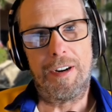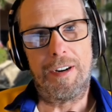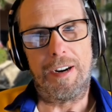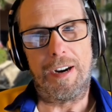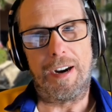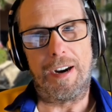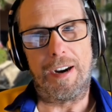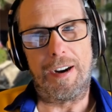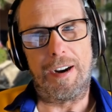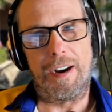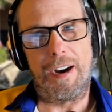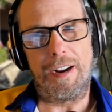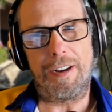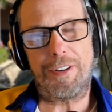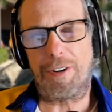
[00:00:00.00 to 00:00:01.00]

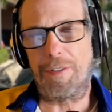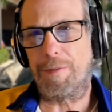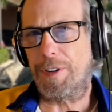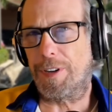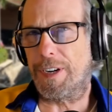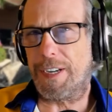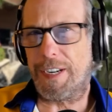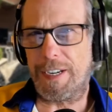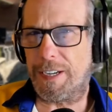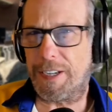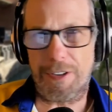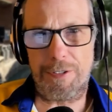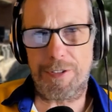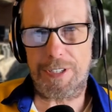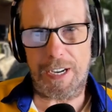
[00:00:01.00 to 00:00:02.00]
I don't really need to
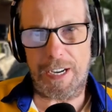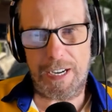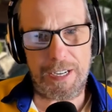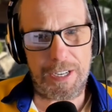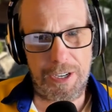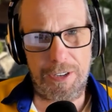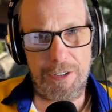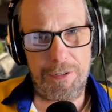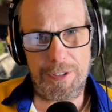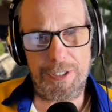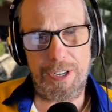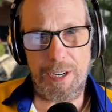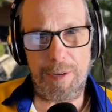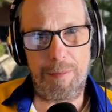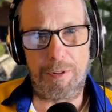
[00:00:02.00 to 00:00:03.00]
use EQs
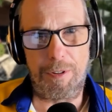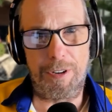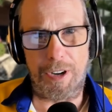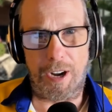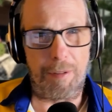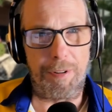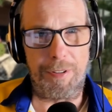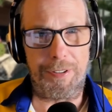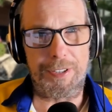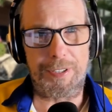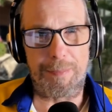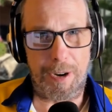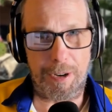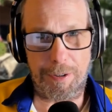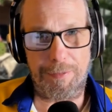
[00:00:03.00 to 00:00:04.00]
anymore, not with this
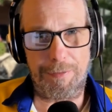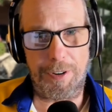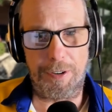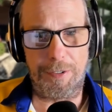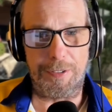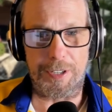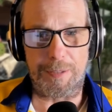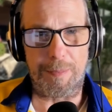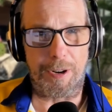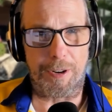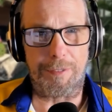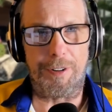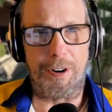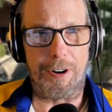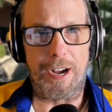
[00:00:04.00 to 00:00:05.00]
microphone. This
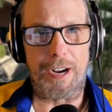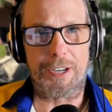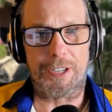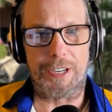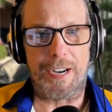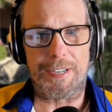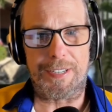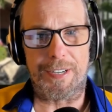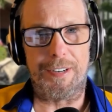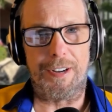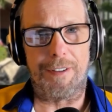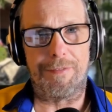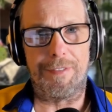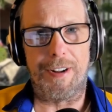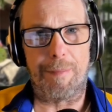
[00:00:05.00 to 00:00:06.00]
microphone actually has
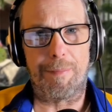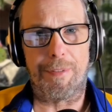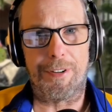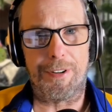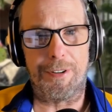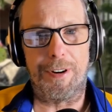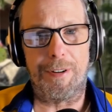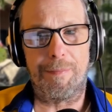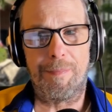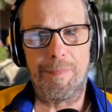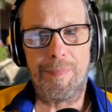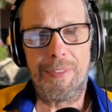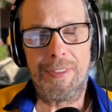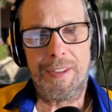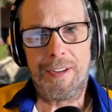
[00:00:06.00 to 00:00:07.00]
enough depth to it.
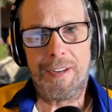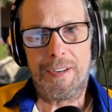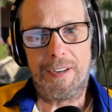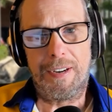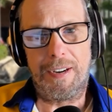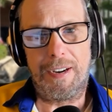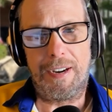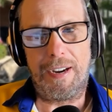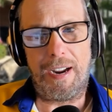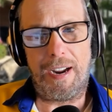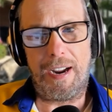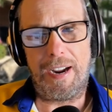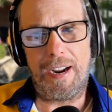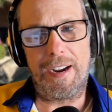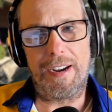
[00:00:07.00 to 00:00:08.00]

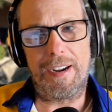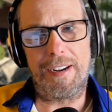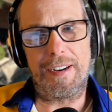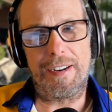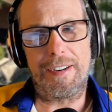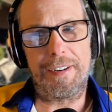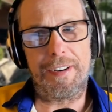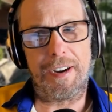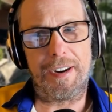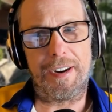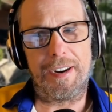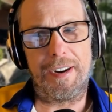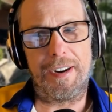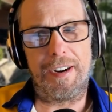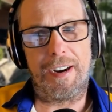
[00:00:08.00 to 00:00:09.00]
And
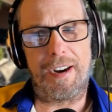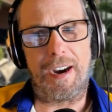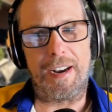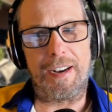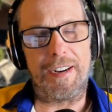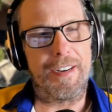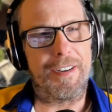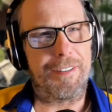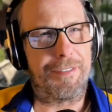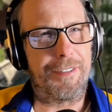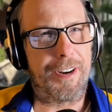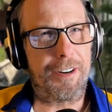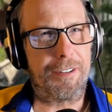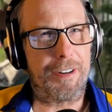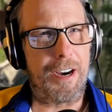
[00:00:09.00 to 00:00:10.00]
I need to
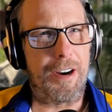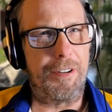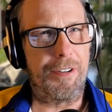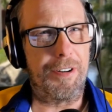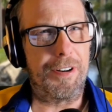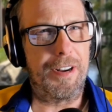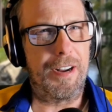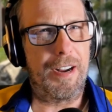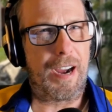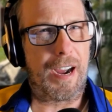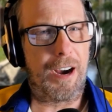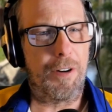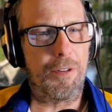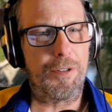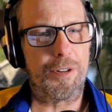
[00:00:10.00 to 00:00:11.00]
figure out
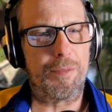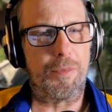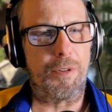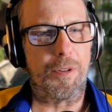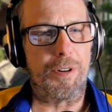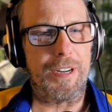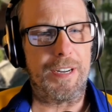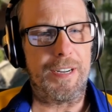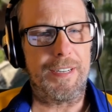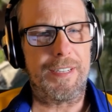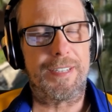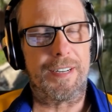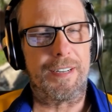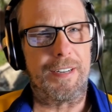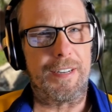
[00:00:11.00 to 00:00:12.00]
how to more
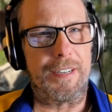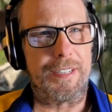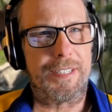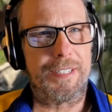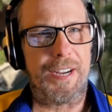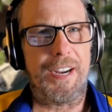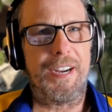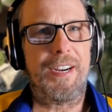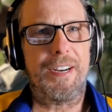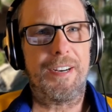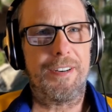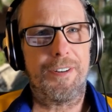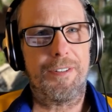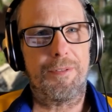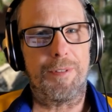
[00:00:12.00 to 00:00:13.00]
easily sync
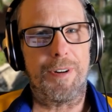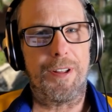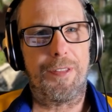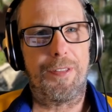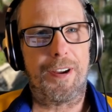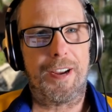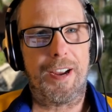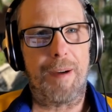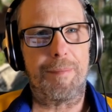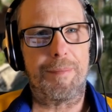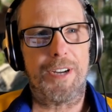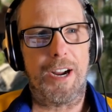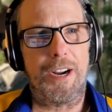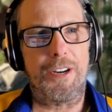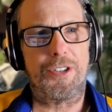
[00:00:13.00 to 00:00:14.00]
it with the
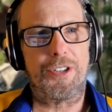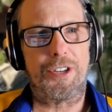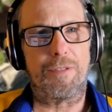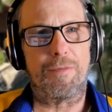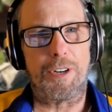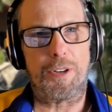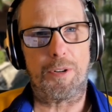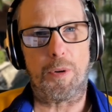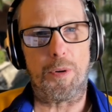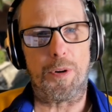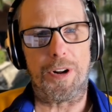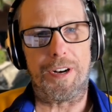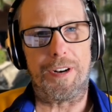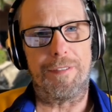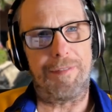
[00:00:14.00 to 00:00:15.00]
Camtasia
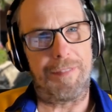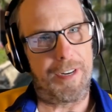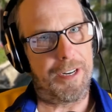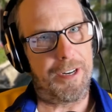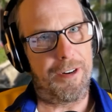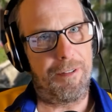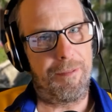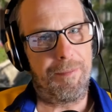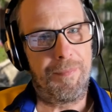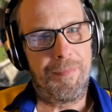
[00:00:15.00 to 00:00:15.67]
recorded video.